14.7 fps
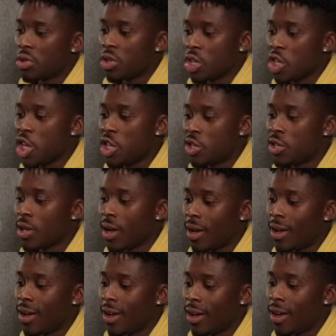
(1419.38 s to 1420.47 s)
It's
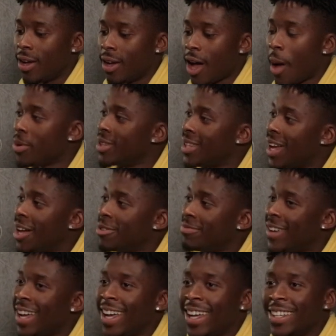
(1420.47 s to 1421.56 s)
up and down,
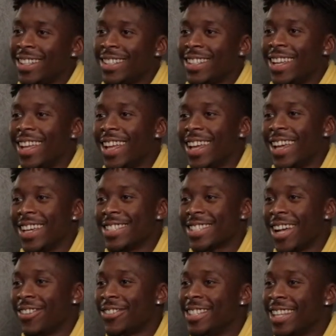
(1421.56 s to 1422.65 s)
man. It's
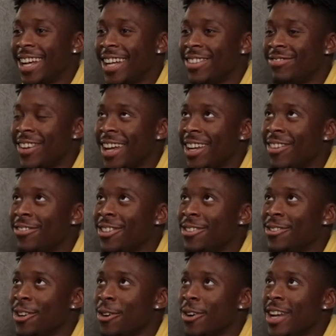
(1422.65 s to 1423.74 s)
up and down, man. I'll be
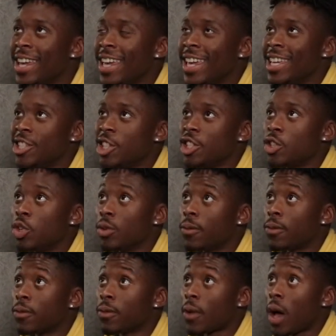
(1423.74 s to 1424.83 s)
real. It's good
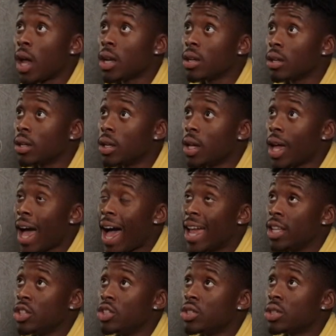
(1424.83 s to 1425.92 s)
fun,
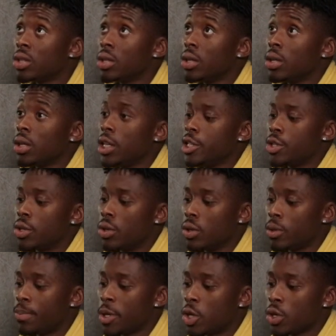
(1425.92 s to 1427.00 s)
and it's
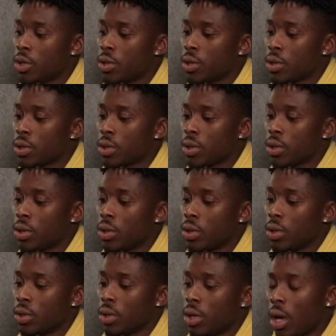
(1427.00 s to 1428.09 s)
good because,
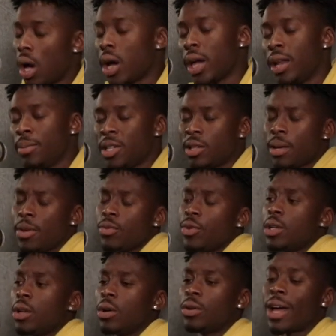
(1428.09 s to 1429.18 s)
okay, let me
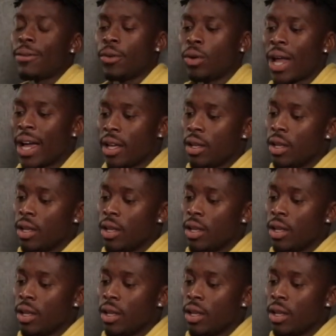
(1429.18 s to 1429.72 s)
reload. I feel like